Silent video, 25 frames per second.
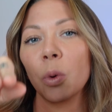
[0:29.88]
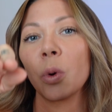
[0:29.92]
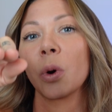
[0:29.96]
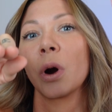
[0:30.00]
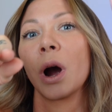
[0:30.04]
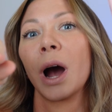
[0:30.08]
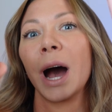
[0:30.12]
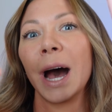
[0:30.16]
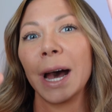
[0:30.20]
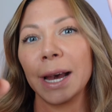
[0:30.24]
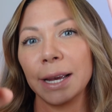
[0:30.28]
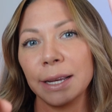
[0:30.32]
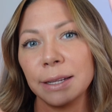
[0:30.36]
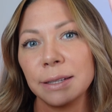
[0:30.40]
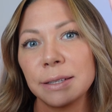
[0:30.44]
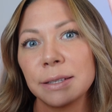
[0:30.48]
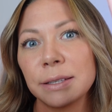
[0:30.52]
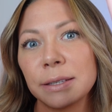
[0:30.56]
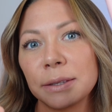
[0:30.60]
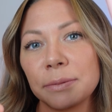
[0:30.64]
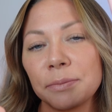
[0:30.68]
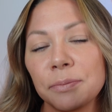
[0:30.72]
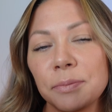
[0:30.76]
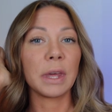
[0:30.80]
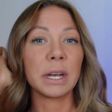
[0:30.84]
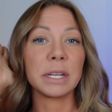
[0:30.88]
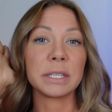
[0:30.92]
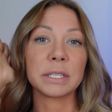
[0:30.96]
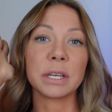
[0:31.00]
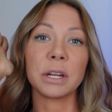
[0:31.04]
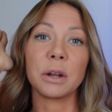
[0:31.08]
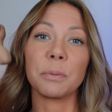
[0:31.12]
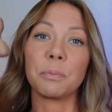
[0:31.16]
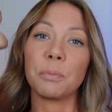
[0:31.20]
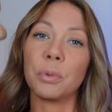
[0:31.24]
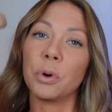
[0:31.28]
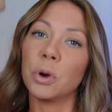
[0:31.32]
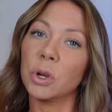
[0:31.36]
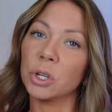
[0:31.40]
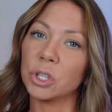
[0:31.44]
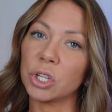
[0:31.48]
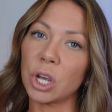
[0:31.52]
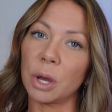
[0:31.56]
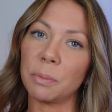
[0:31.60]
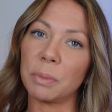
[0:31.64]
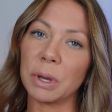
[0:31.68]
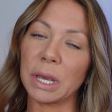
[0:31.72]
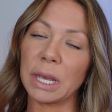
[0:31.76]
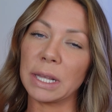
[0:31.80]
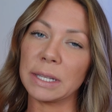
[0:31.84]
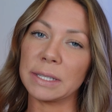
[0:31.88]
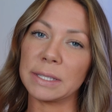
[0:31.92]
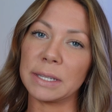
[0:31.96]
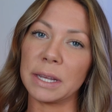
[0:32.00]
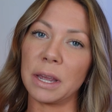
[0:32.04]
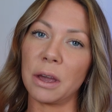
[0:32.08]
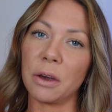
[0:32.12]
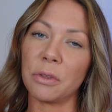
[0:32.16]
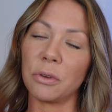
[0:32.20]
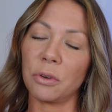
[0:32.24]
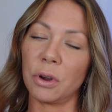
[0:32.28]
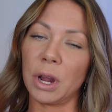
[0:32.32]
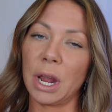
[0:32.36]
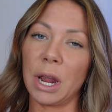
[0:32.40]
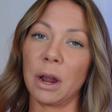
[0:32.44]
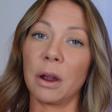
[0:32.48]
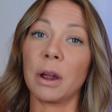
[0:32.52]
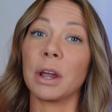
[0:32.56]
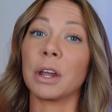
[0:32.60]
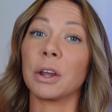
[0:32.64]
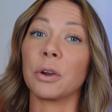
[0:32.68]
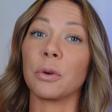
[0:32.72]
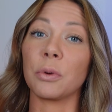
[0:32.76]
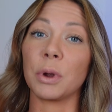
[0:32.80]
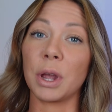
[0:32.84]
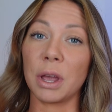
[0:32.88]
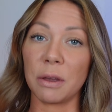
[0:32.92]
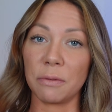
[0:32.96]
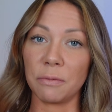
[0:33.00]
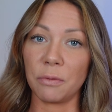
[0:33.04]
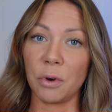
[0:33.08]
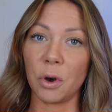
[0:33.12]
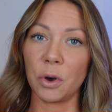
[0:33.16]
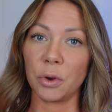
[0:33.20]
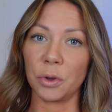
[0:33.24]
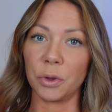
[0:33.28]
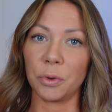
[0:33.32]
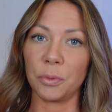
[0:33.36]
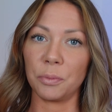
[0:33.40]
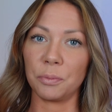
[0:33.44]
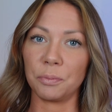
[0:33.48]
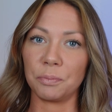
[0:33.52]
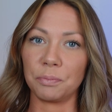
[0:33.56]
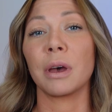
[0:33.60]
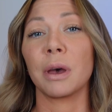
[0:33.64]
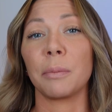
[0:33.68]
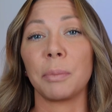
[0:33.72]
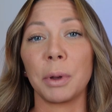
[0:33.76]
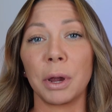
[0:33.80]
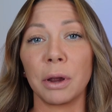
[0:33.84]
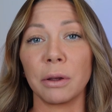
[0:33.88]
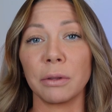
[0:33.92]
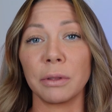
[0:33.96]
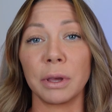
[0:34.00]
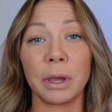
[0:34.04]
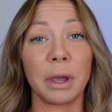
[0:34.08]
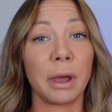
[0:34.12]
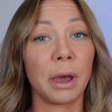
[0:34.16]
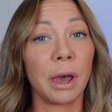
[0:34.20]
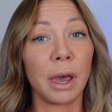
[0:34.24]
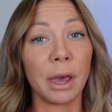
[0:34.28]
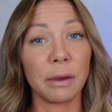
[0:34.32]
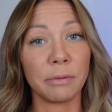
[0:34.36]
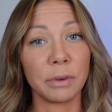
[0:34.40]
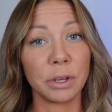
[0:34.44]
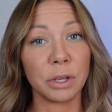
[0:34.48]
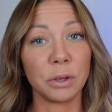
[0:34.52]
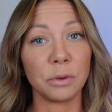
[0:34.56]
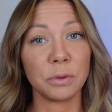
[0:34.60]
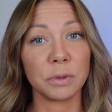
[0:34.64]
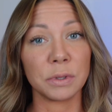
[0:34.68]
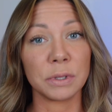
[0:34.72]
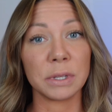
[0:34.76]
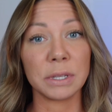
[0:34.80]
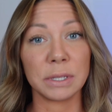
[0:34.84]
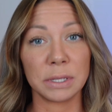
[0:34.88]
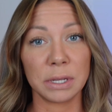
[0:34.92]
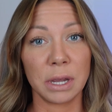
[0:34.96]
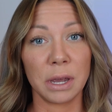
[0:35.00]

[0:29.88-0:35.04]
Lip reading: or heights that is gonna push up against the other hair and create volume. Apparently, I haven't used this